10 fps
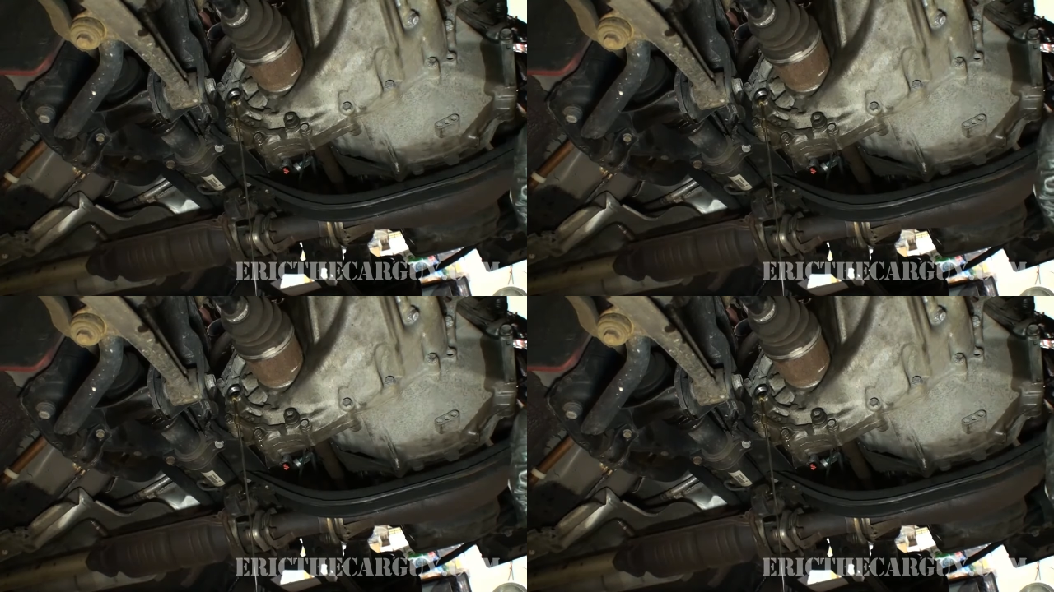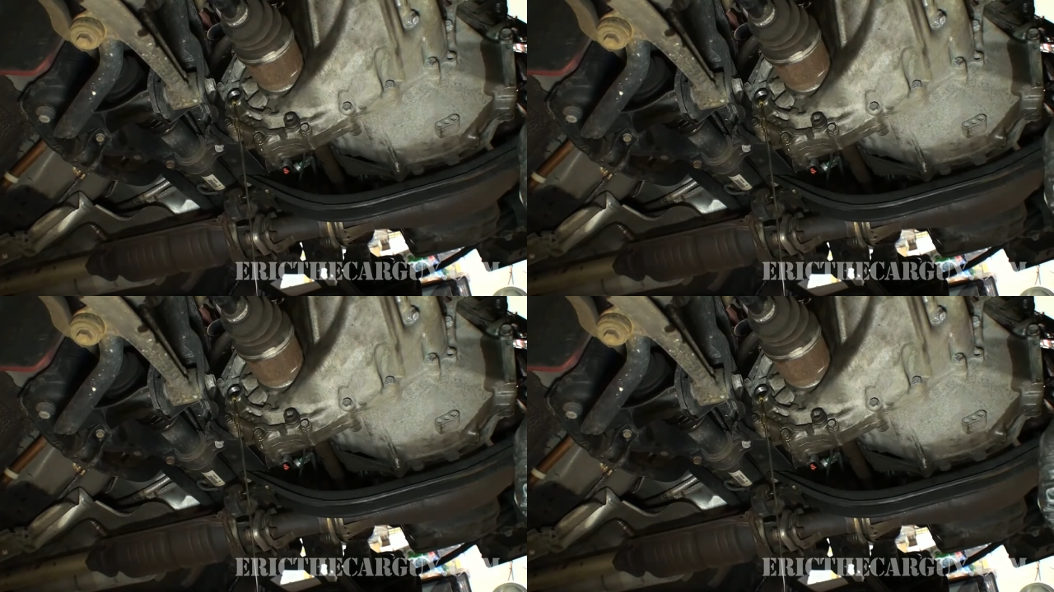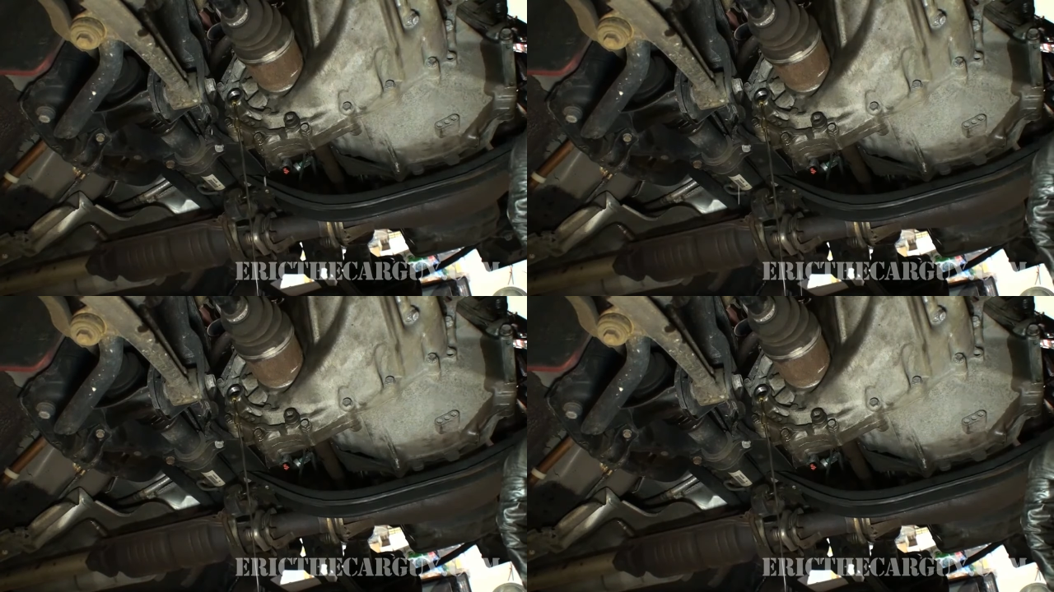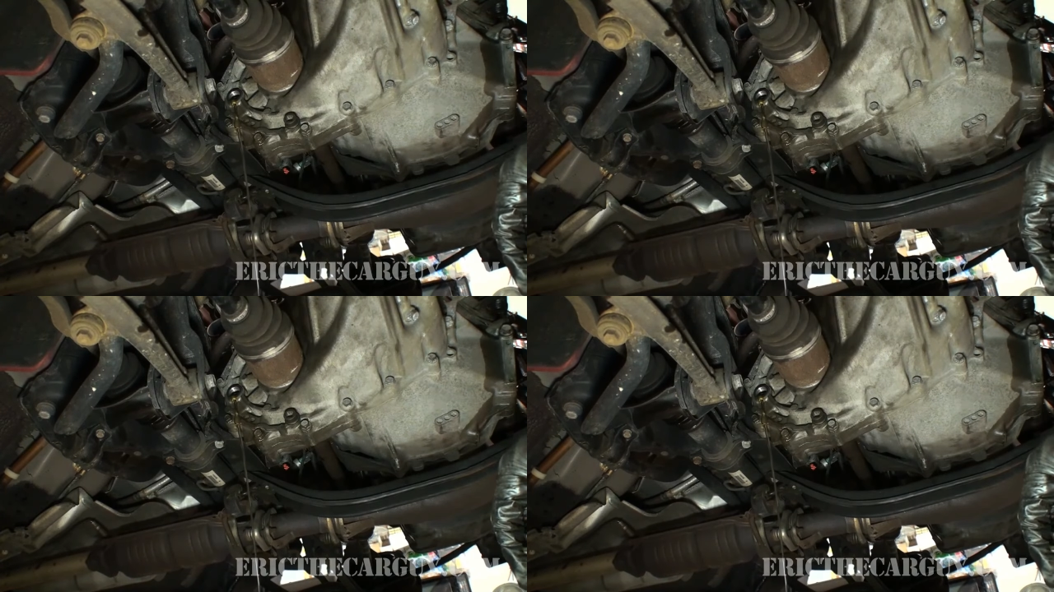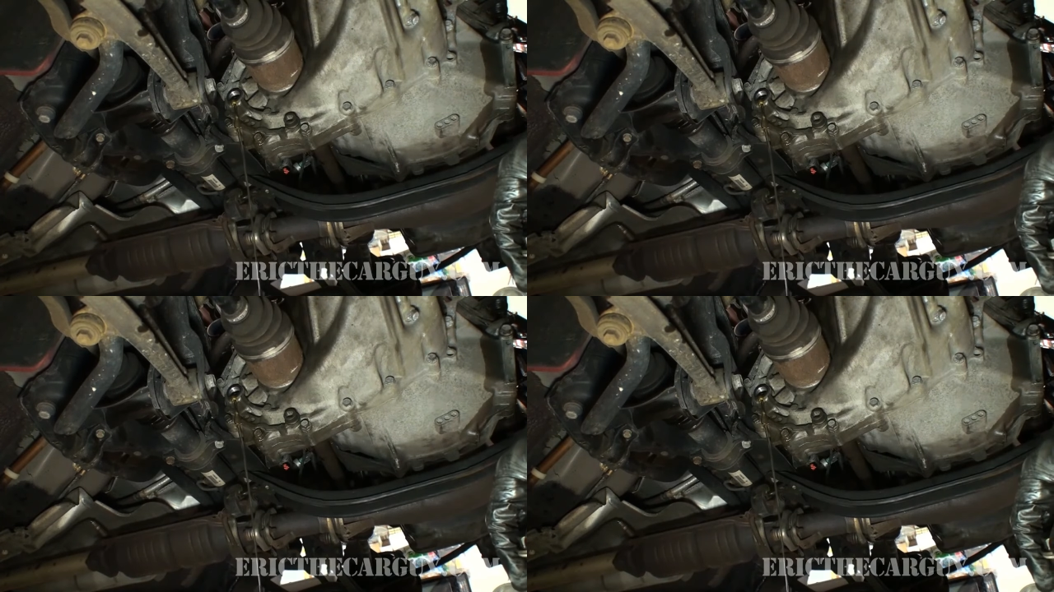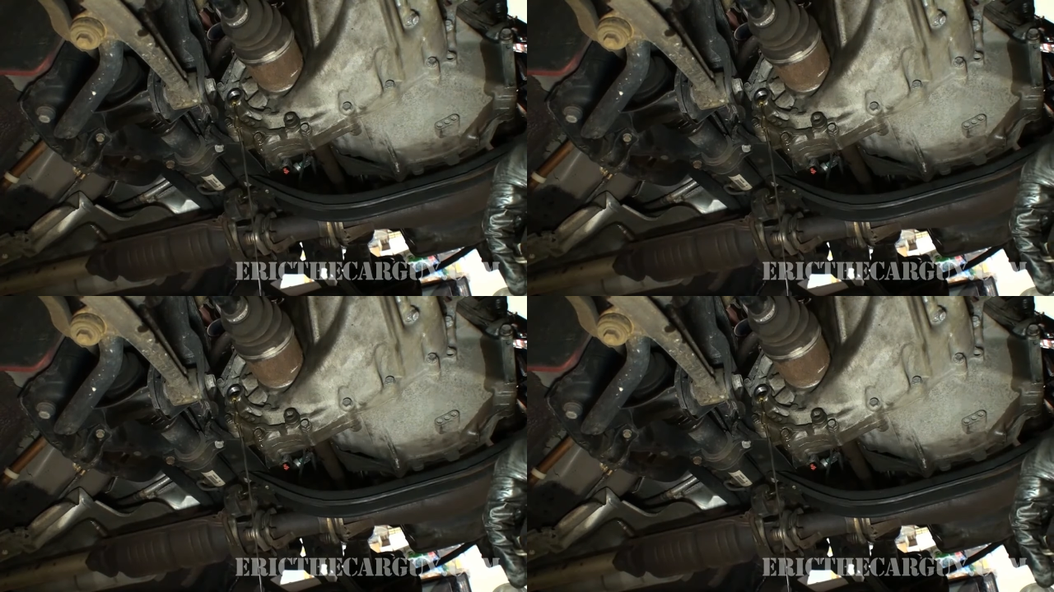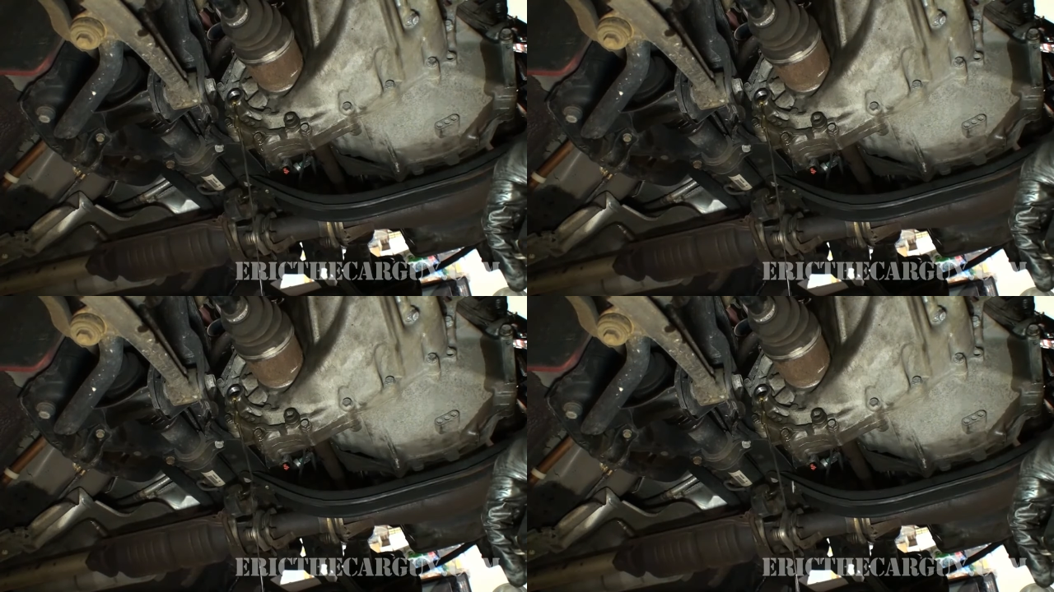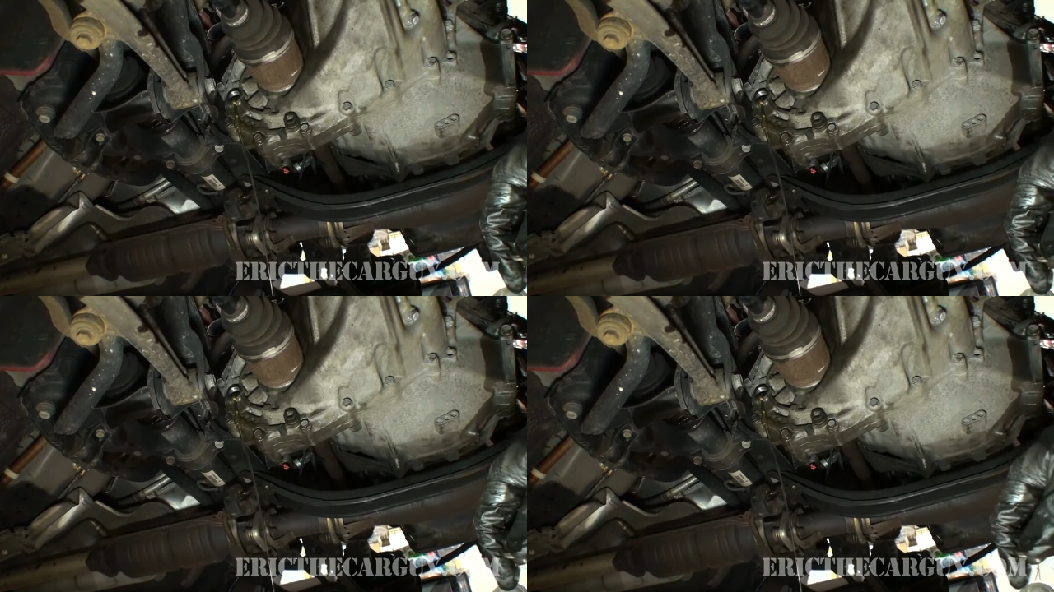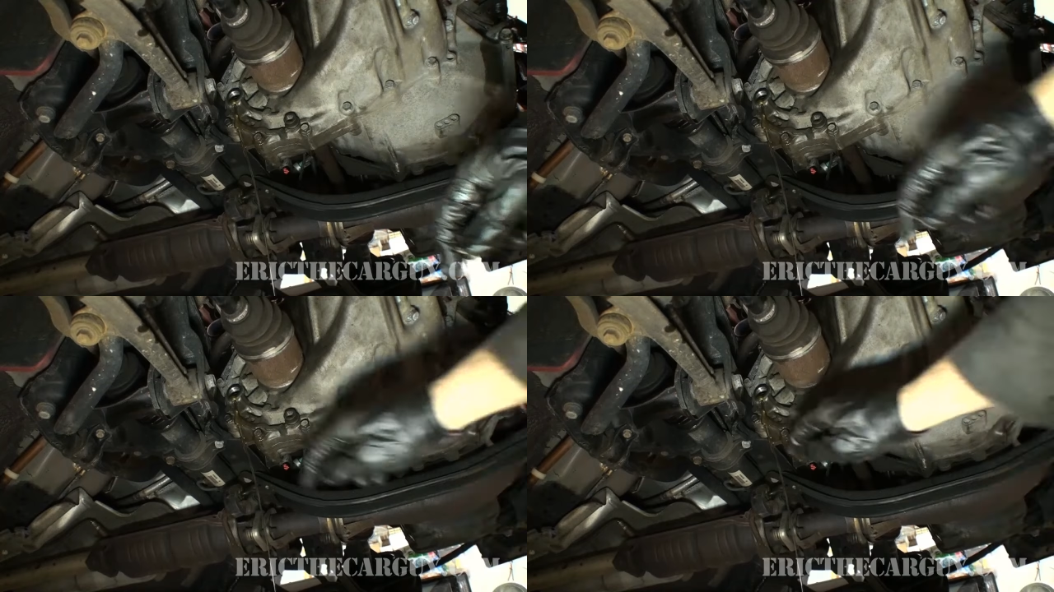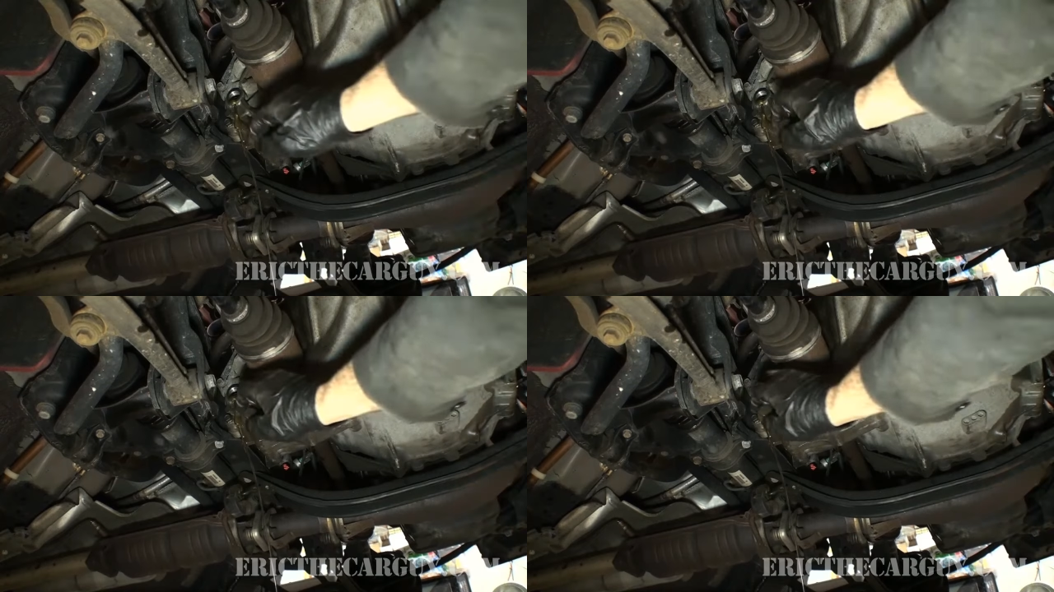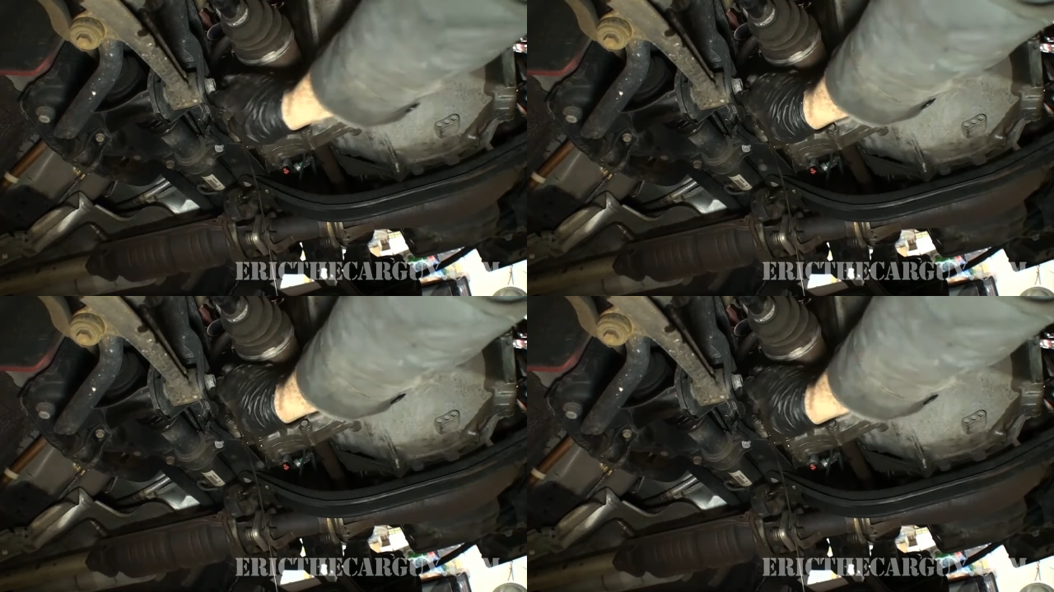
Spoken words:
Nobody's mouth can be seen.